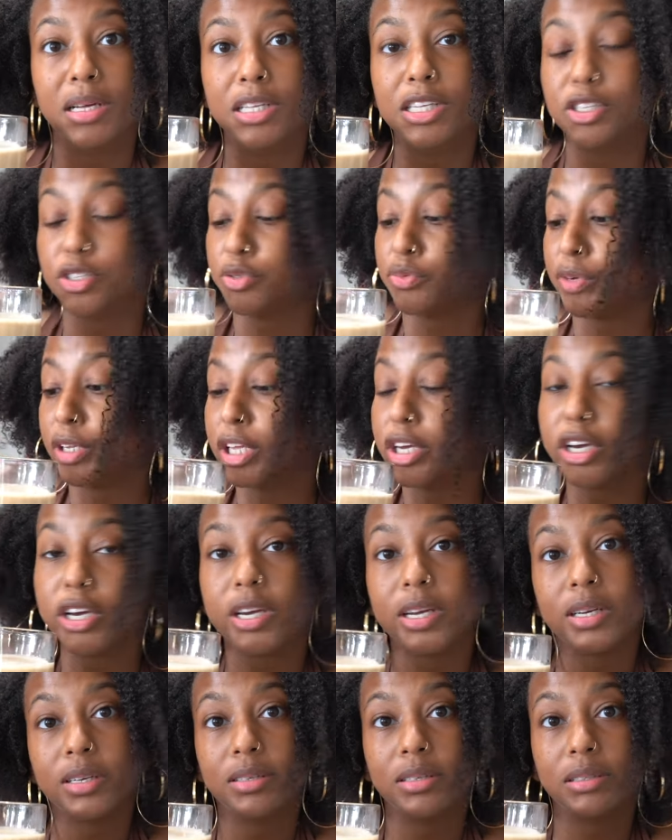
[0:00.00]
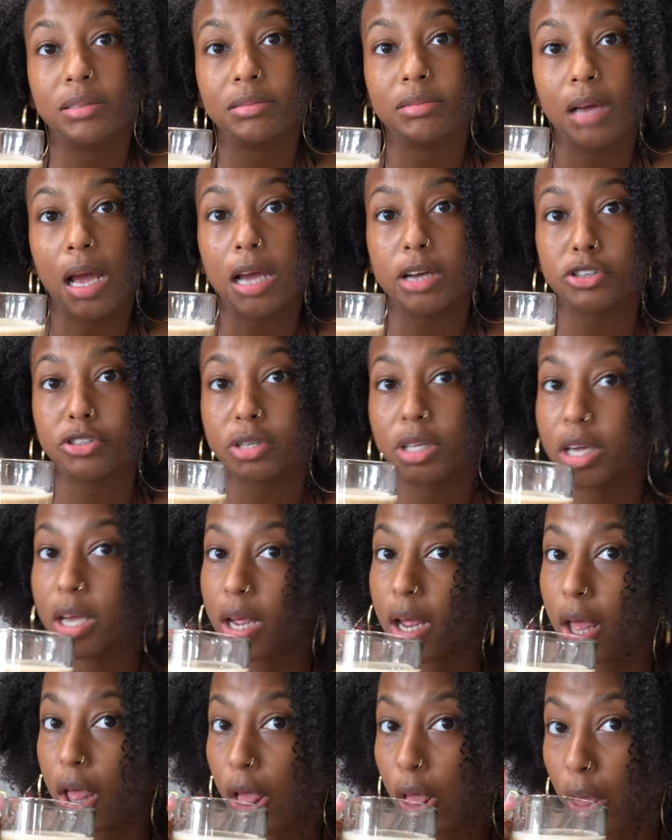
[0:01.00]
This is really good, actually.
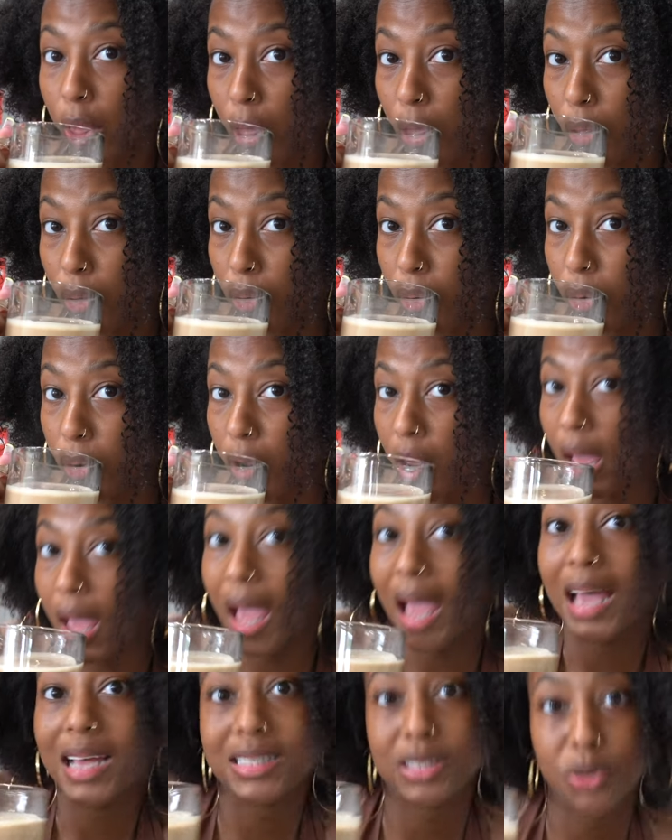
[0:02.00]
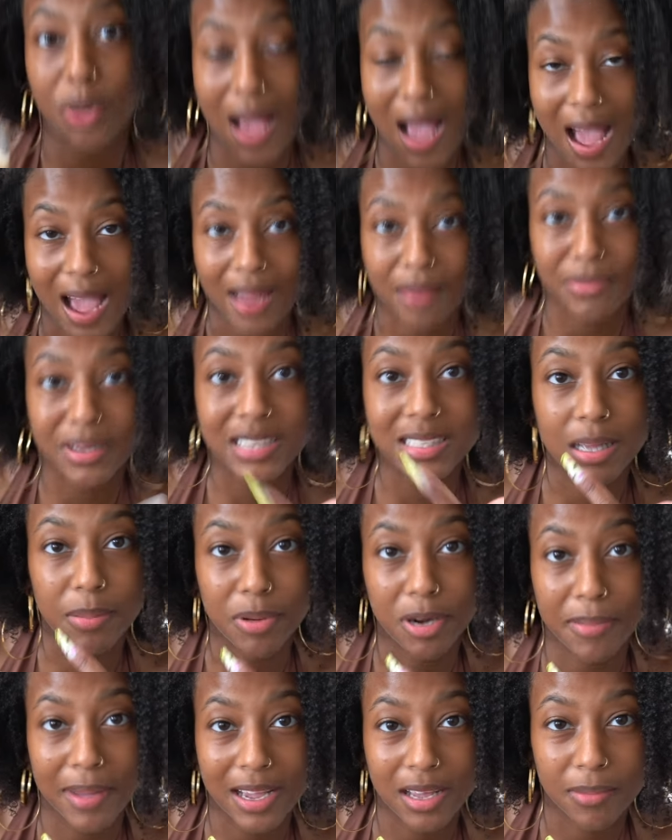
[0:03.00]
It's a little hot because I
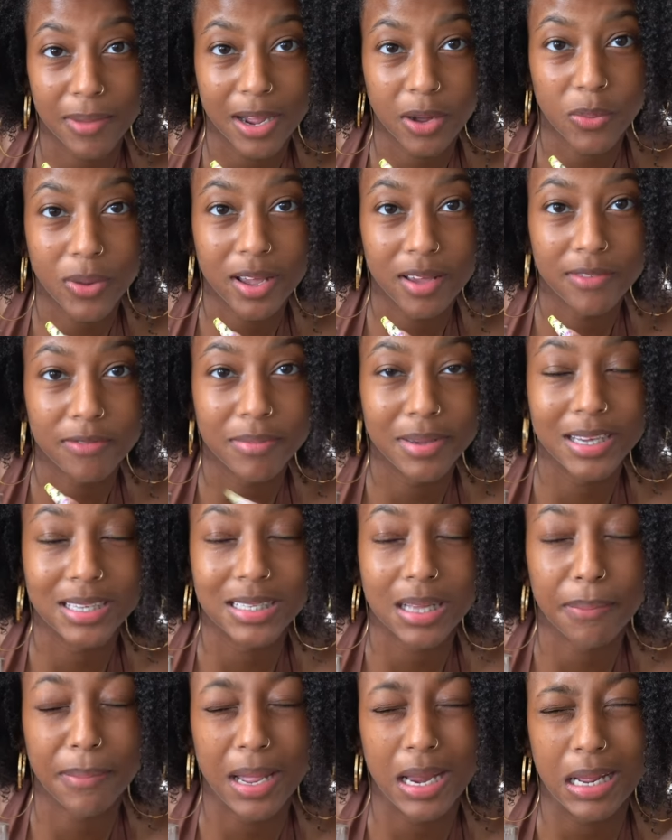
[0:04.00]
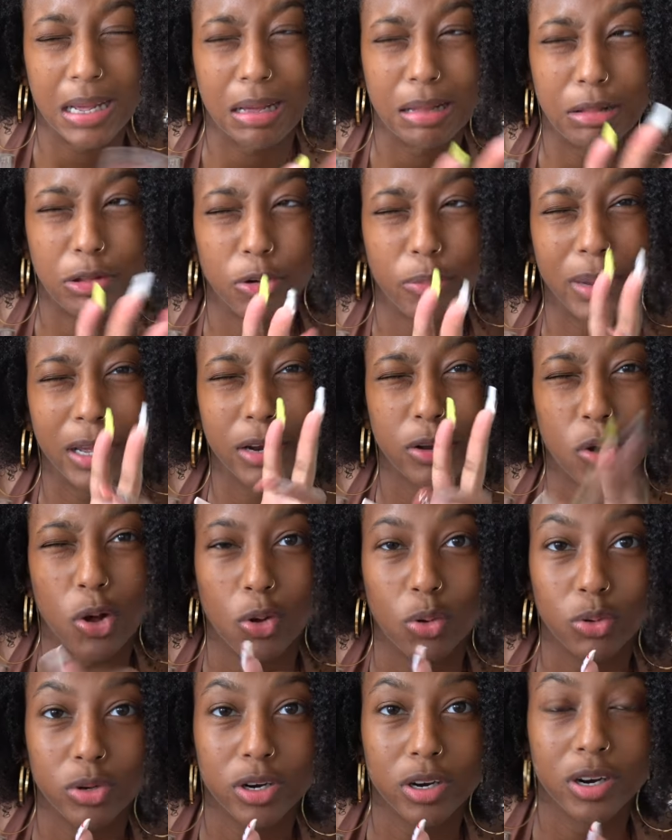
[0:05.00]
put it back in the microwave because I made it a little bit
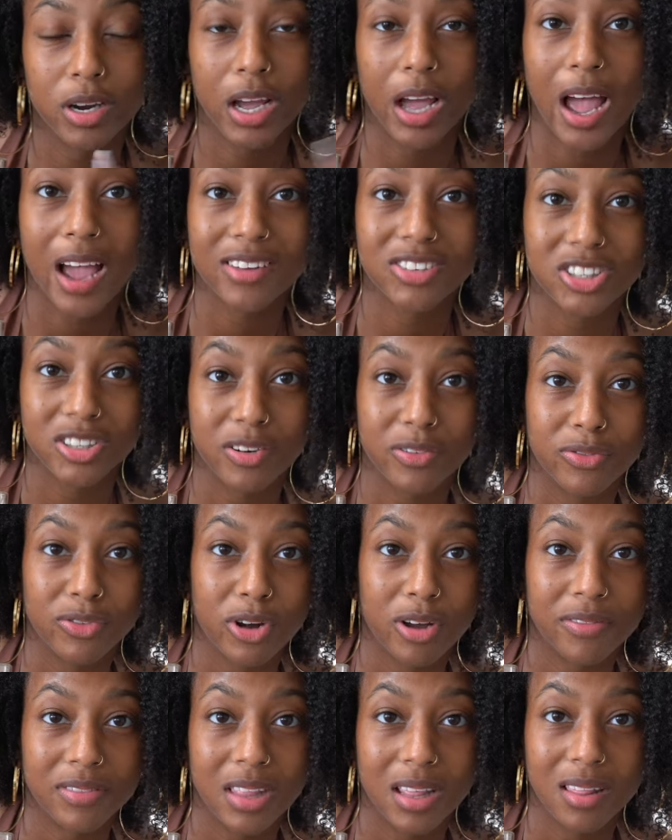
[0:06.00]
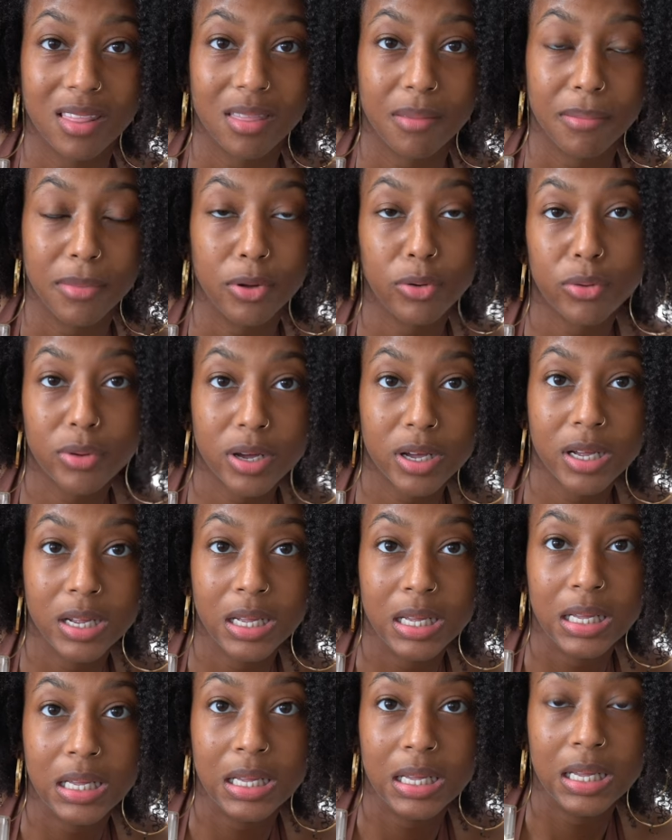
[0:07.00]
colder. I should have frothed the milk.
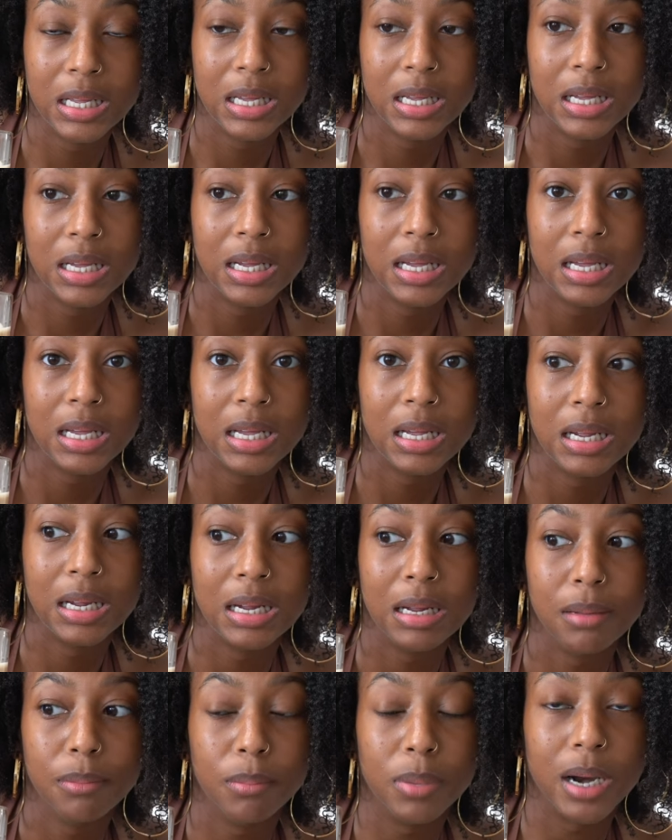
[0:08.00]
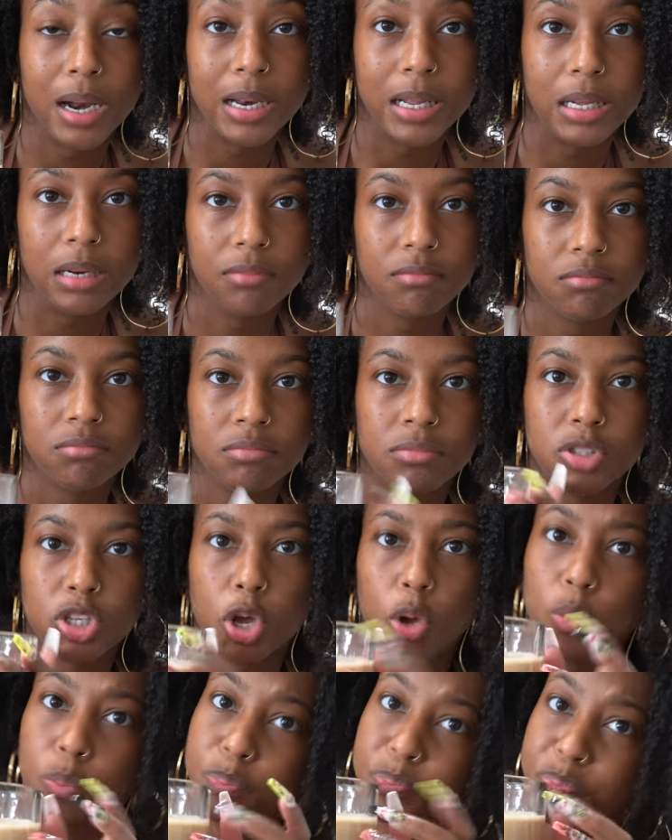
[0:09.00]
but I didn't.
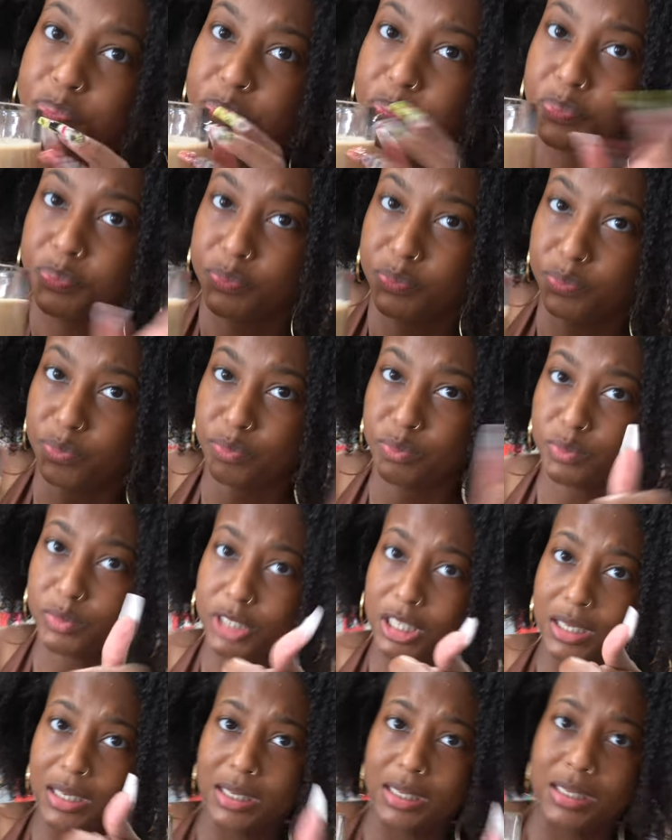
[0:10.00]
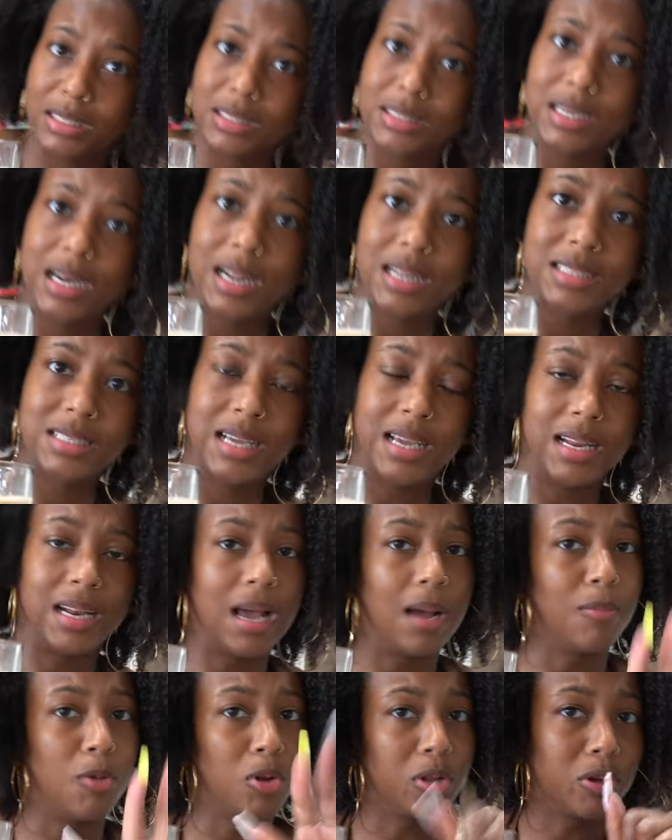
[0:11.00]
So 10 out of 10.
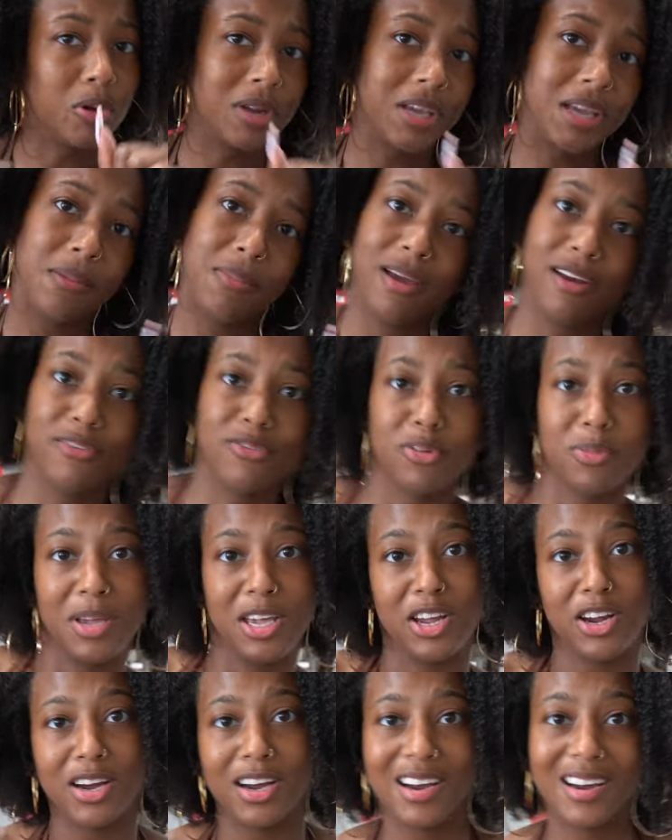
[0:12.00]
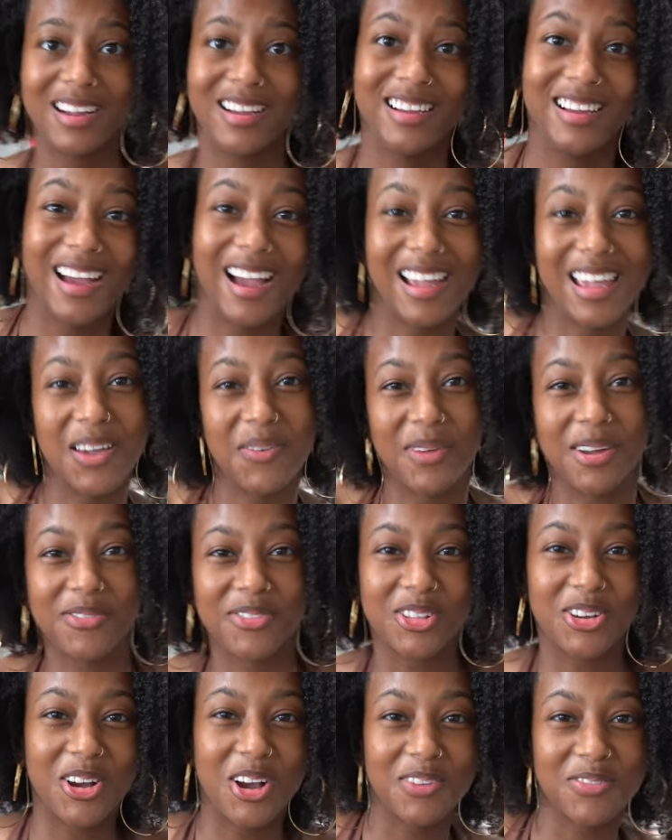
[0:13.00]
I'm only gonna get better from here. I can't wait for
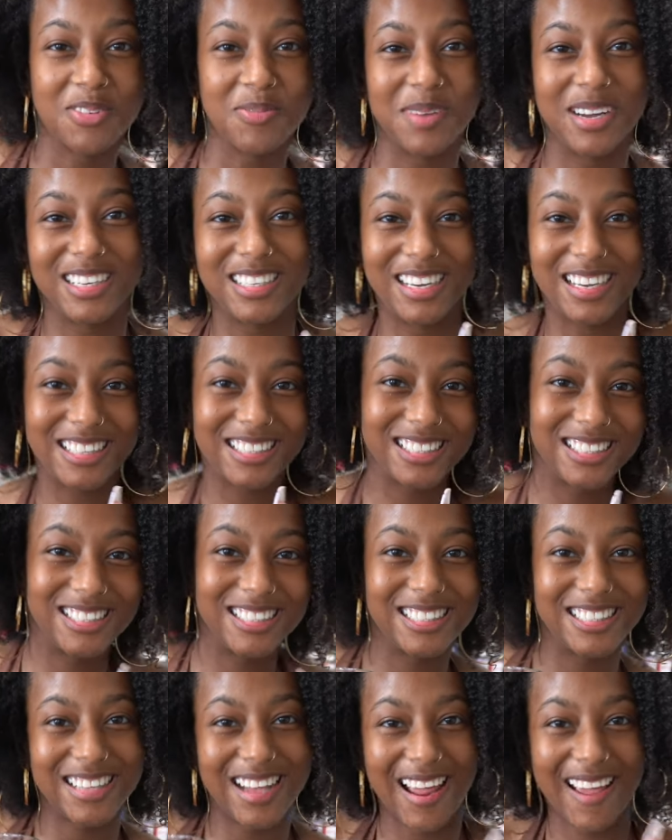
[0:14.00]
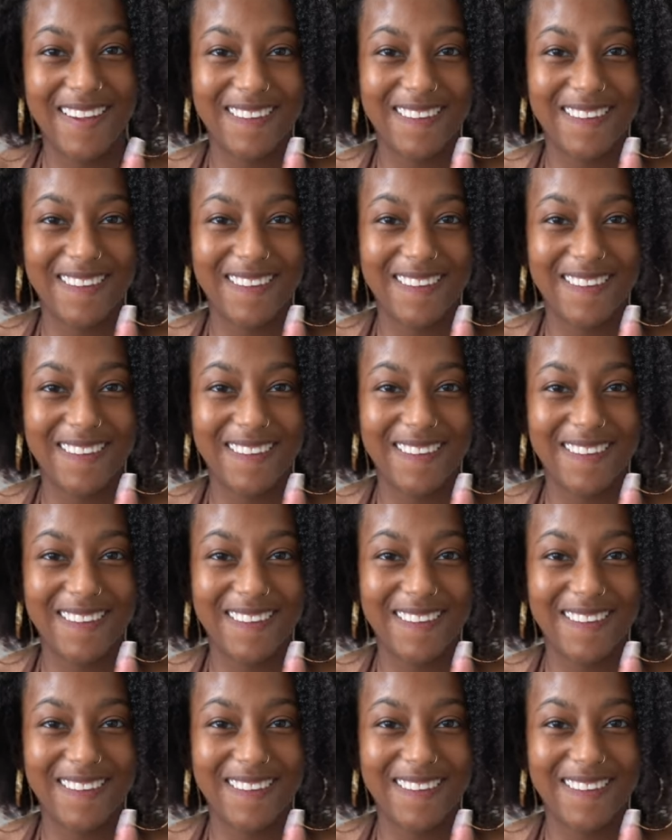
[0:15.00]
the coffee montages.